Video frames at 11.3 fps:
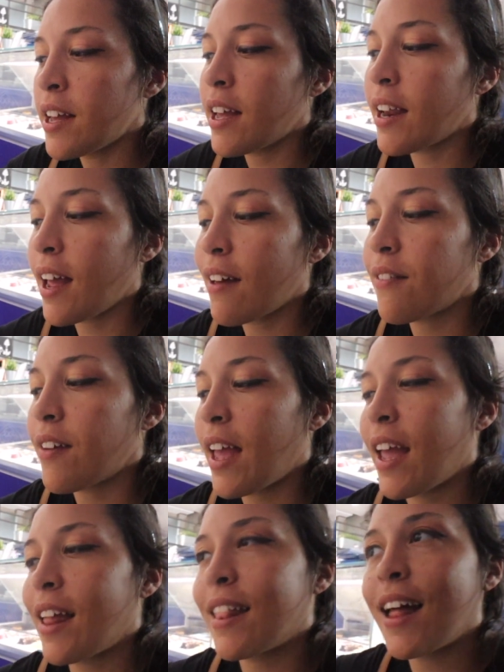and have
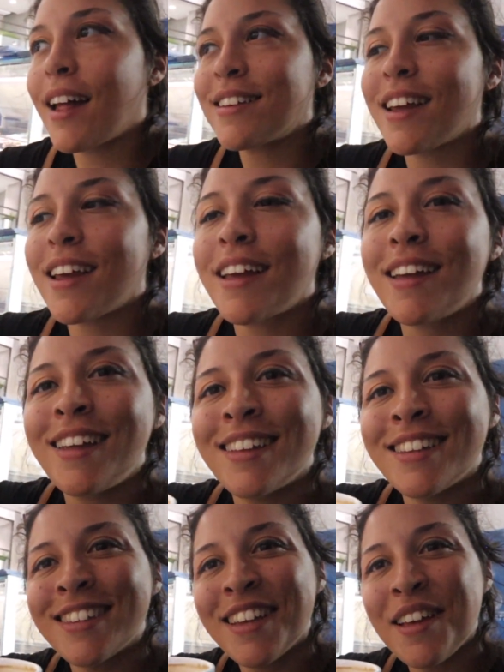a latte
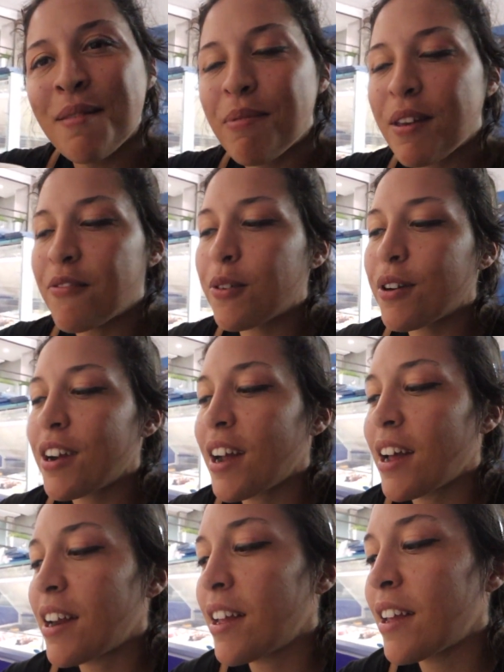before
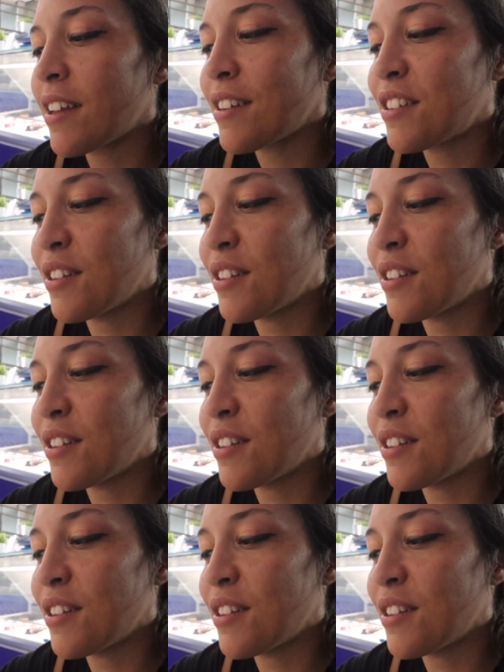heading